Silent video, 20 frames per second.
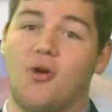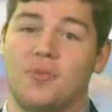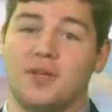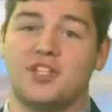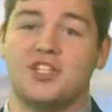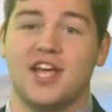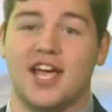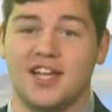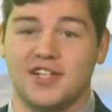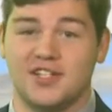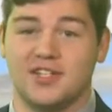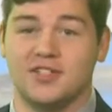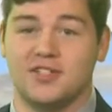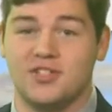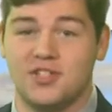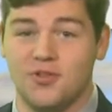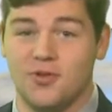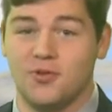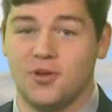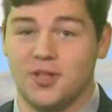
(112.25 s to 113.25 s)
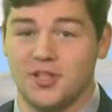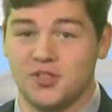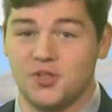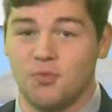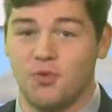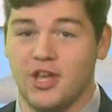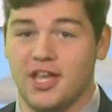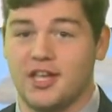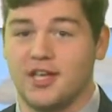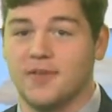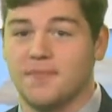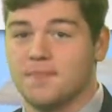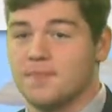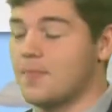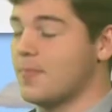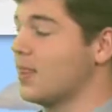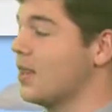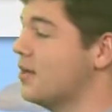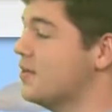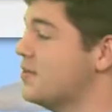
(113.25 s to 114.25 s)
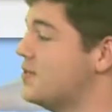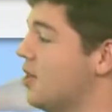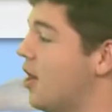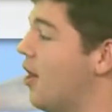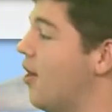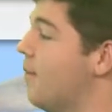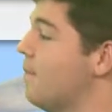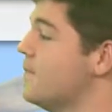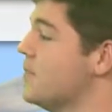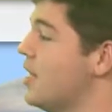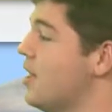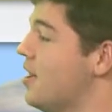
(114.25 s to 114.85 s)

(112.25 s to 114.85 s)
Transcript: be changing soon this week. So.